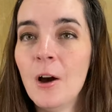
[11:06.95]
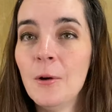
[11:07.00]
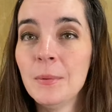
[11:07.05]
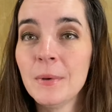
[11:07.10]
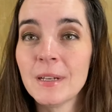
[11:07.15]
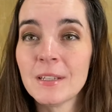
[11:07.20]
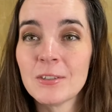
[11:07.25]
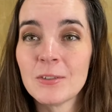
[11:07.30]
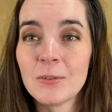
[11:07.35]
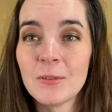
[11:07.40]
Hope you
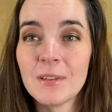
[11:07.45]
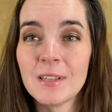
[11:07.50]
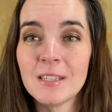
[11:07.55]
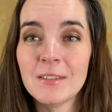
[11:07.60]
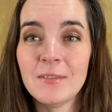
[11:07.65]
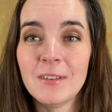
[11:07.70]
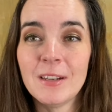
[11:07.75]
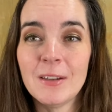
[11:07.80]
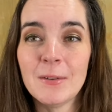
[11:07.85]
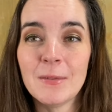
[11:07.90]
guys enjoyed this
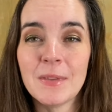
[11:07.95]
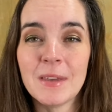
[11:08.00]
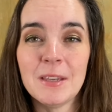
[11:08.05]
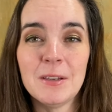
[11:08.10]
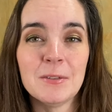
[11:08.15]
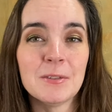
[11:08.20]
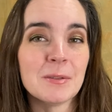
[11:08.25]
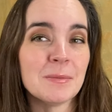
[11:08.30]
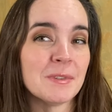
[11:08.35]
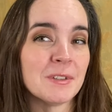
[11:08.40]
video. Thank
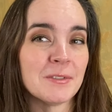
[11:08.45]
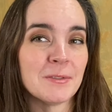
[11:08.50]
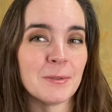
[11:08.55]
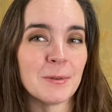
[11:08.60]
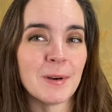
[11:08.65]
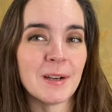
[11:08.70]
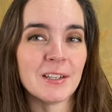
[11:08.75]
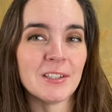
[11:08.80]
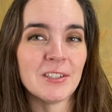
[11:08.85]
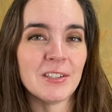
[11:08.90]
you so much for
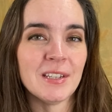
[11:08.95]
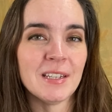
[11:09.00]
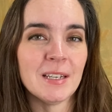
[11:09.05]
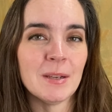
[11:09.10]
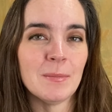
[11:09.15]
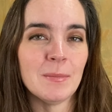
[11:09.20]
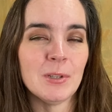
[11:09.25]
watching.